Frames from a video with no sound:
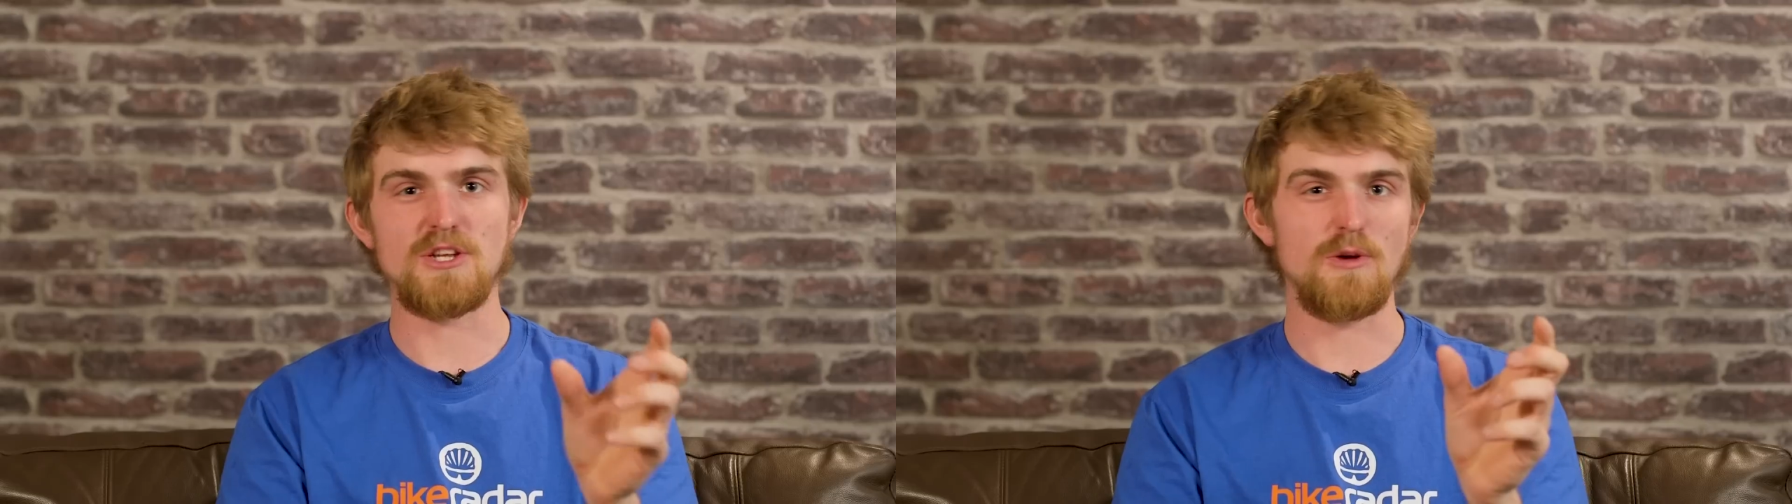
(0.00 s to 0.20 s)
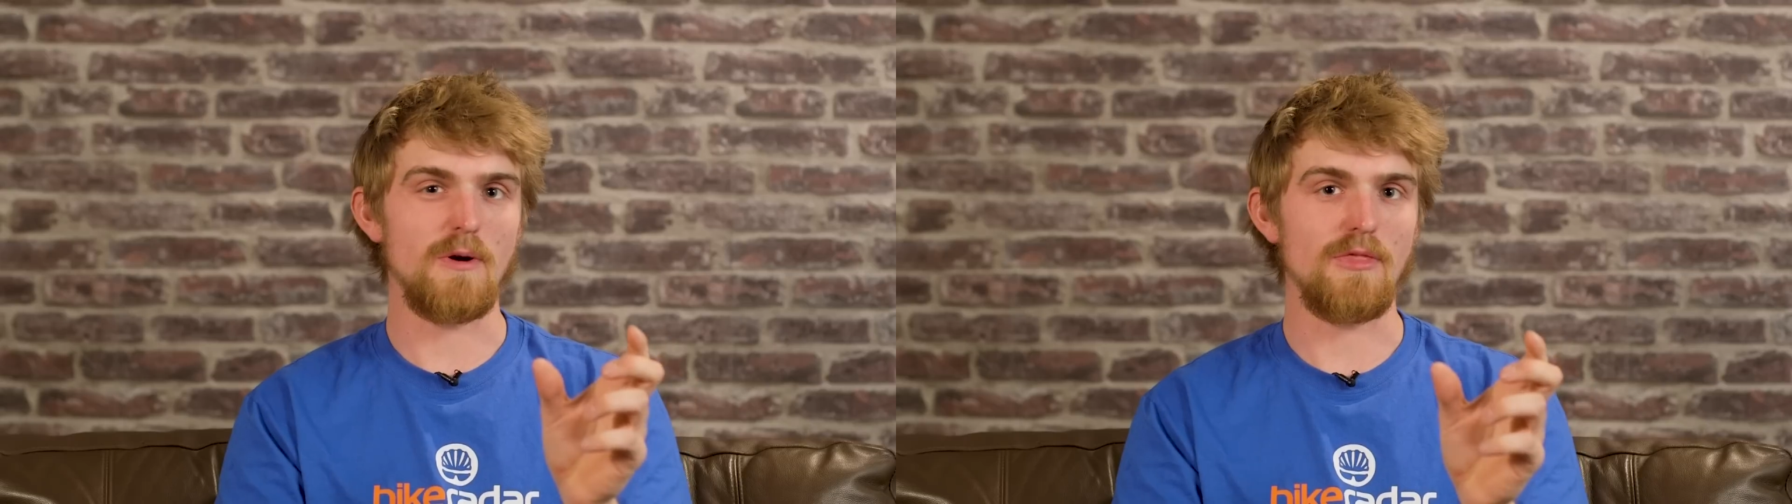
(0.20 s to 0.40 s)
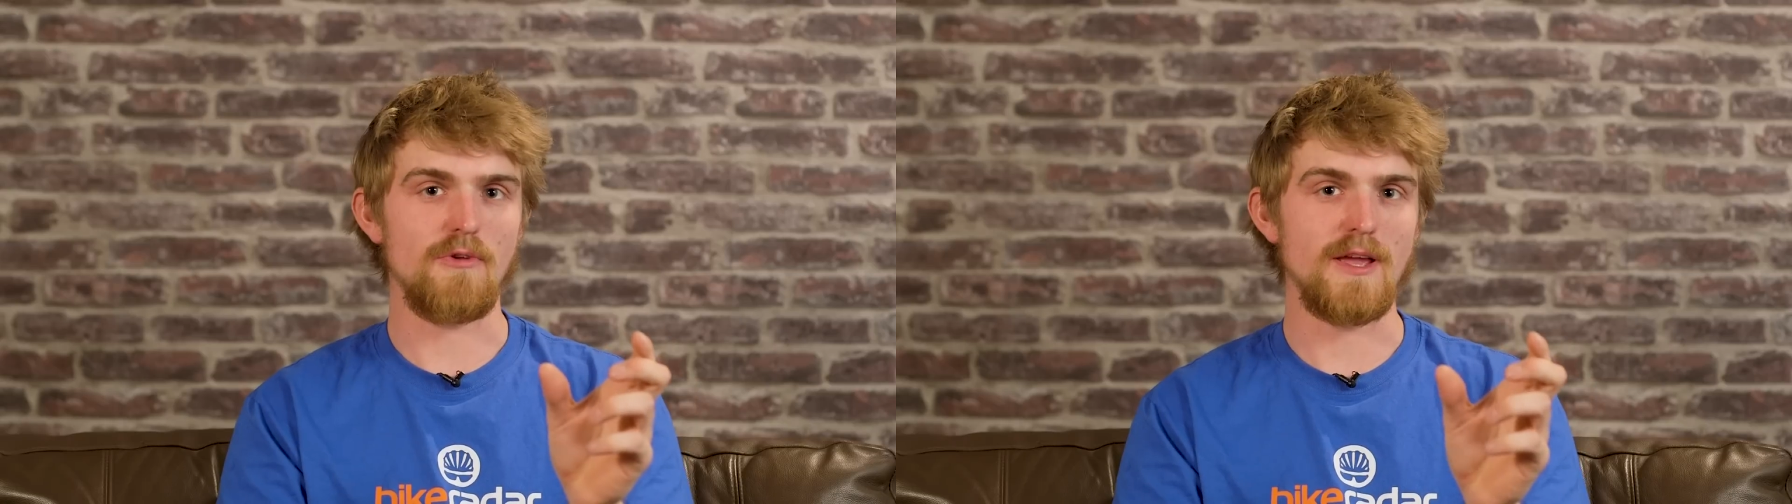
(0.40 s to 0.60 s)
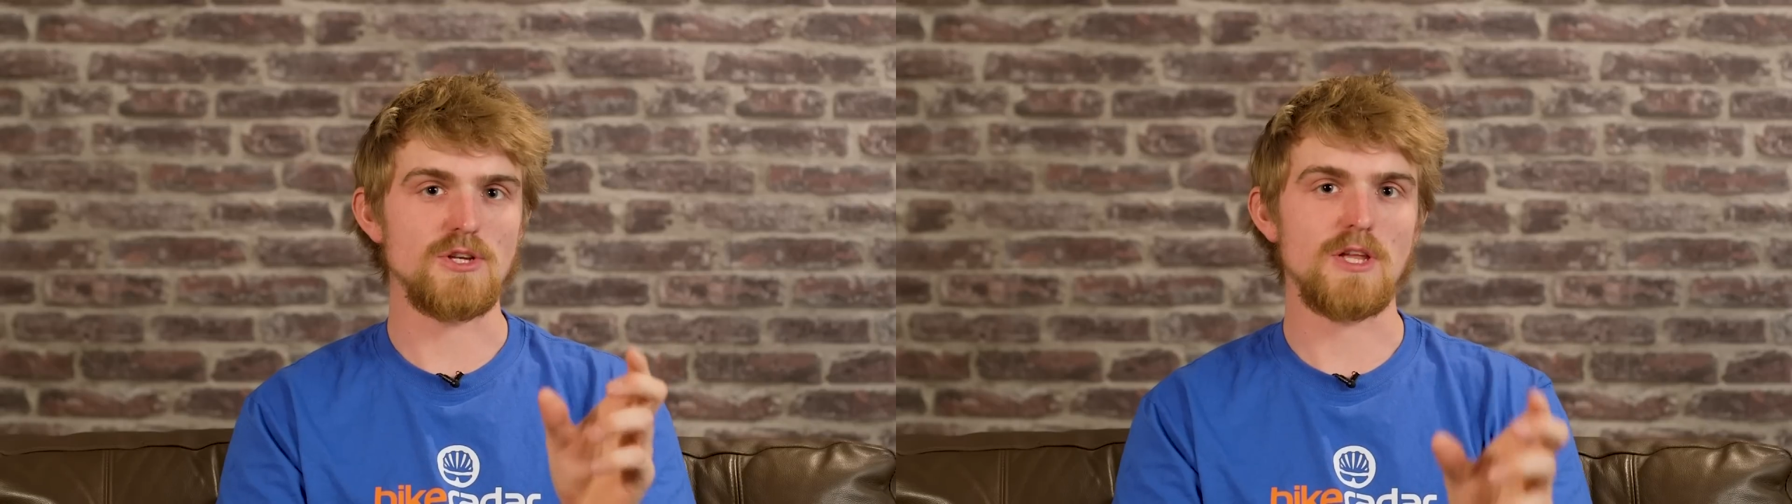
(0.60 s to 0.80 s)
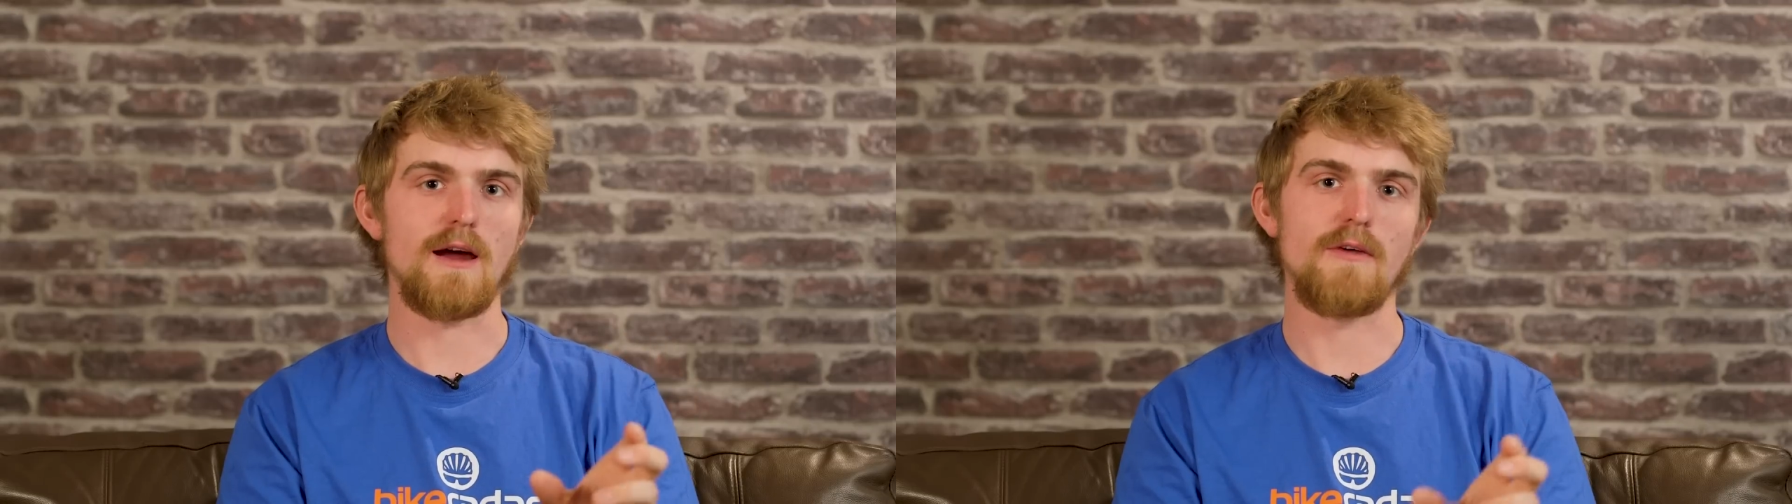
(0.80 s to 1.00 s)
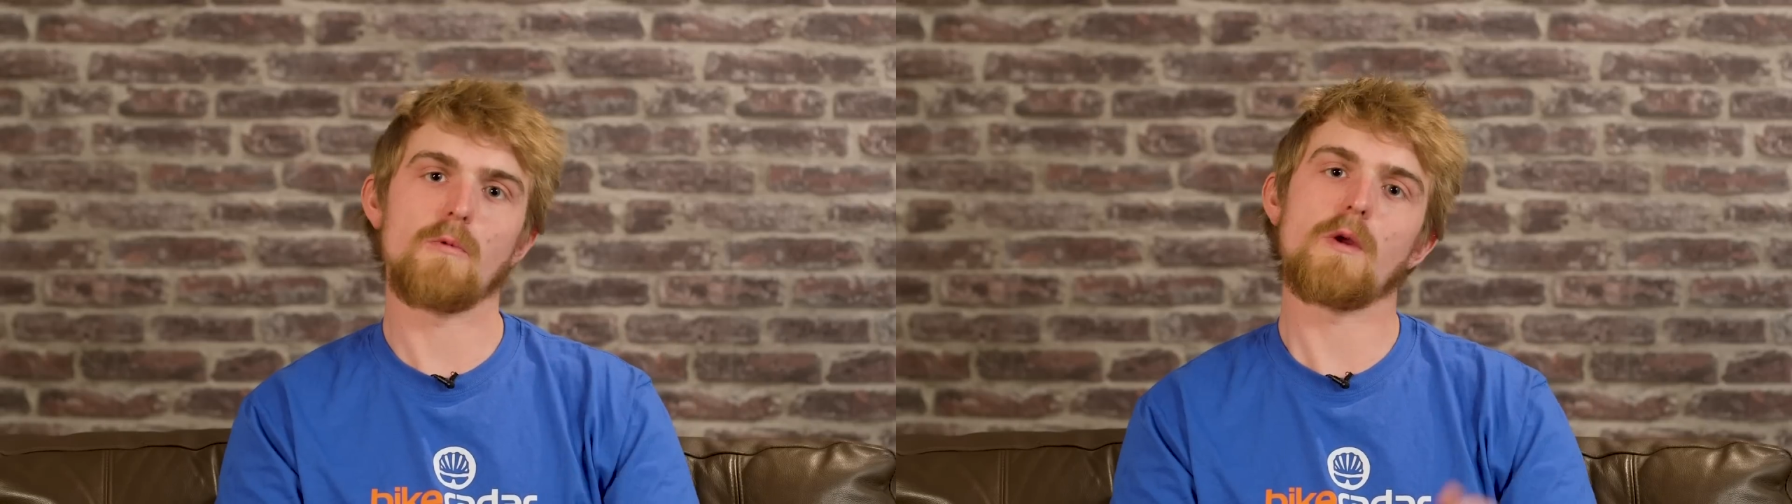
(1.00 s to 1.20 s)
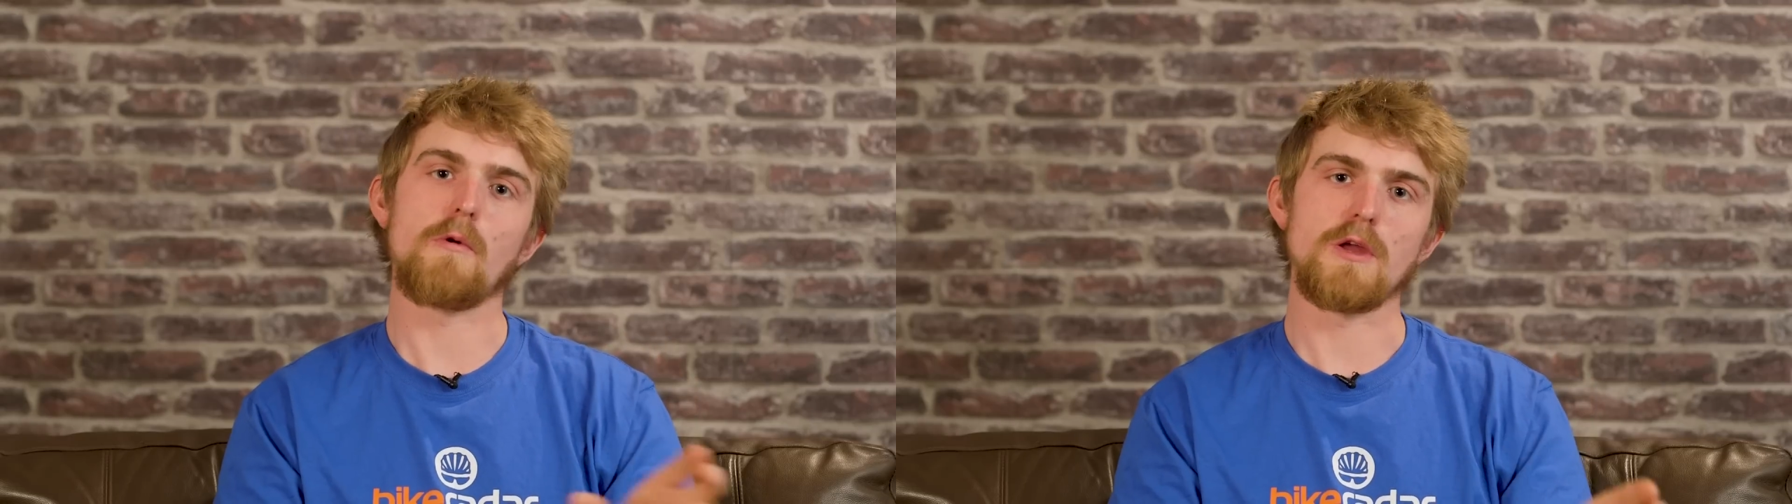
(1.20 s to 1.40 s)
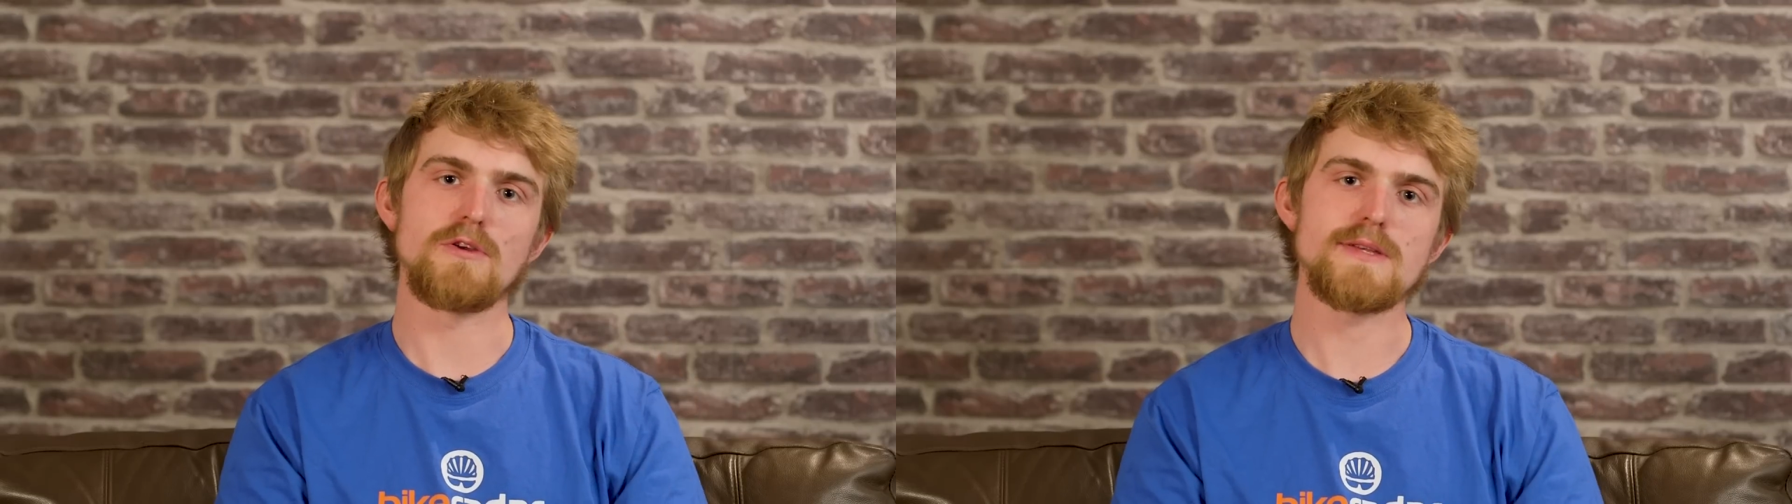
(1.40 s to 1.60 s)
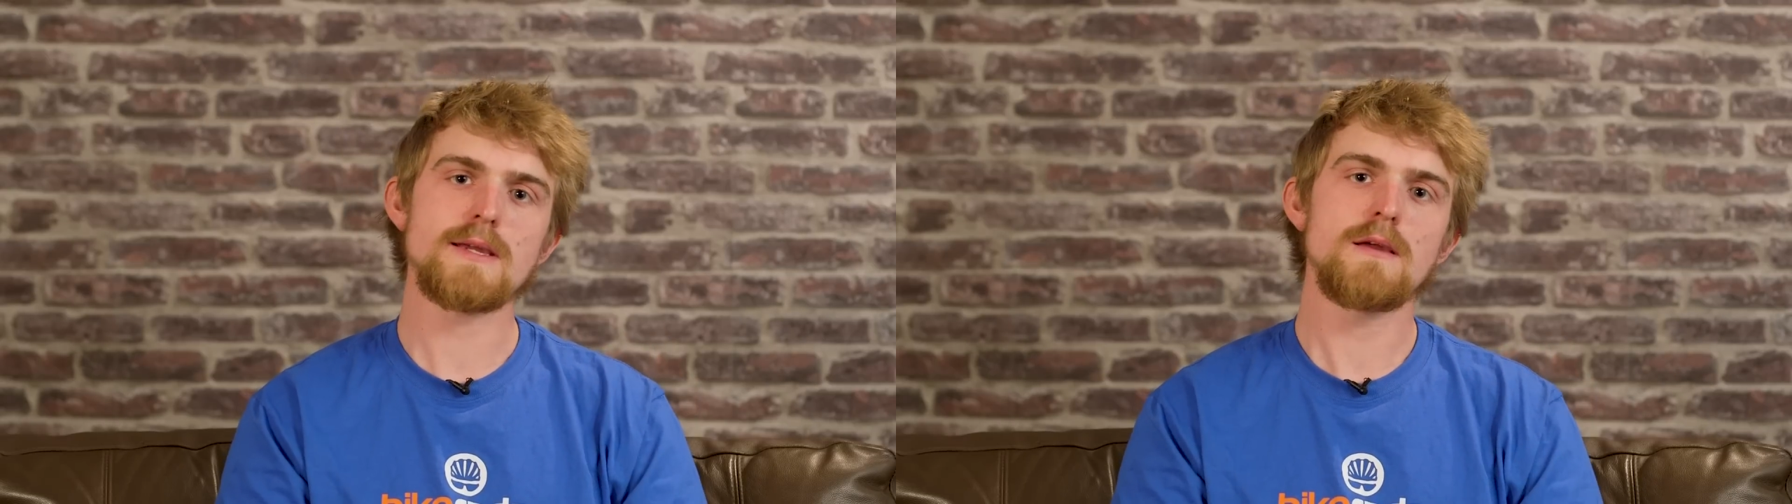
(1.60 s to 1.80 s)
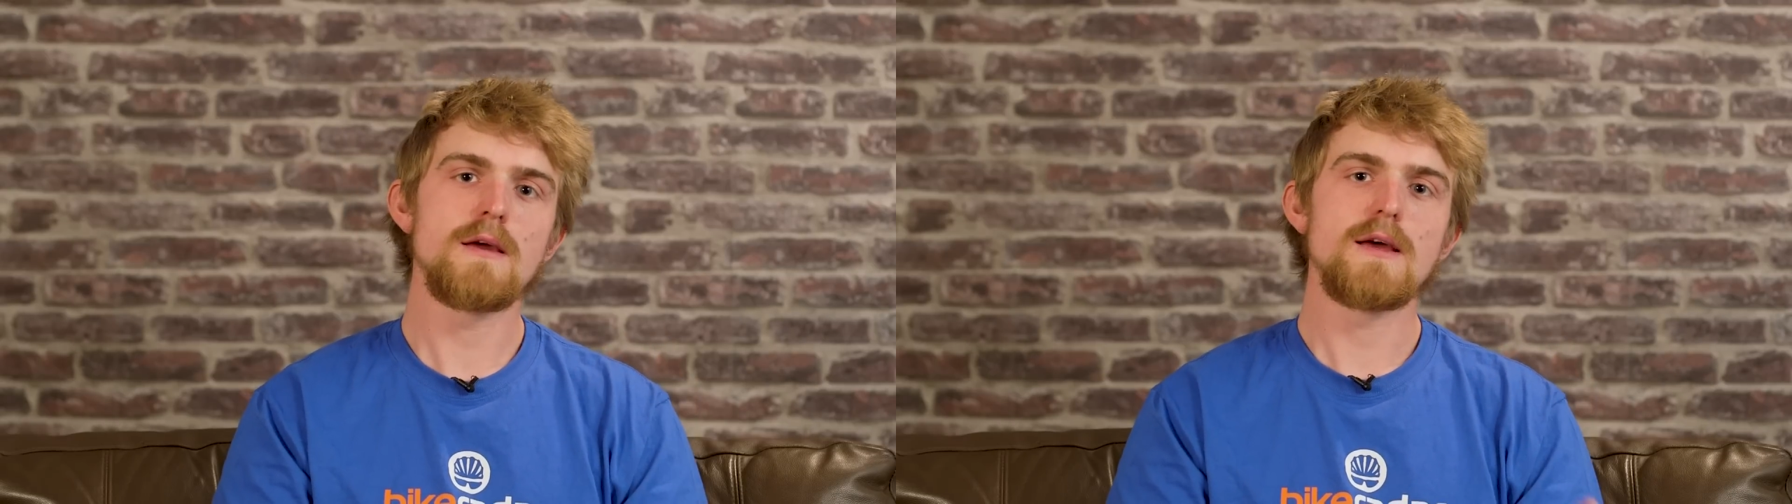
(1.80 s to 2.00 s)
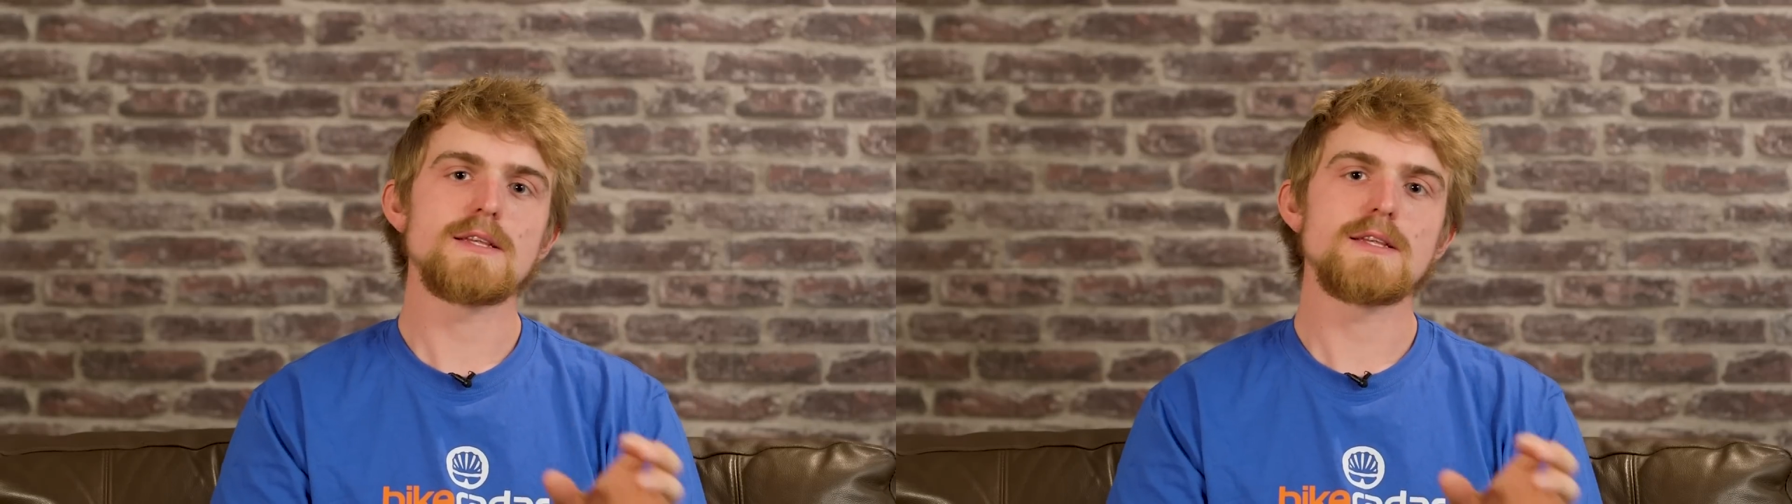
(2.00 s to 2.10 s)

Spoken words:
2.3 inch tyre that we were using,